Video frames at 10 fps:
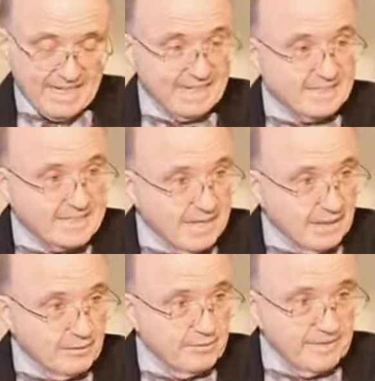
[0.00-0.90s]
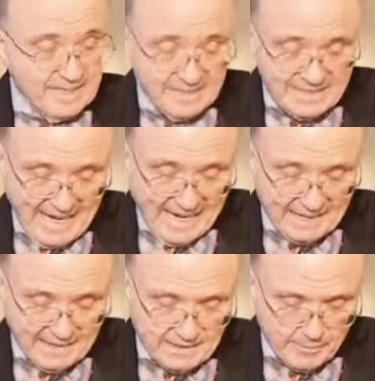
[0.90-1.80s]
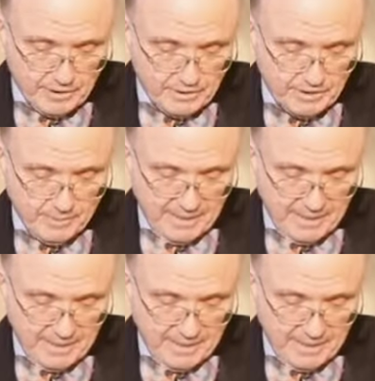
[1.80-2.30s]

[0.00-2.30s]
itself intact as much as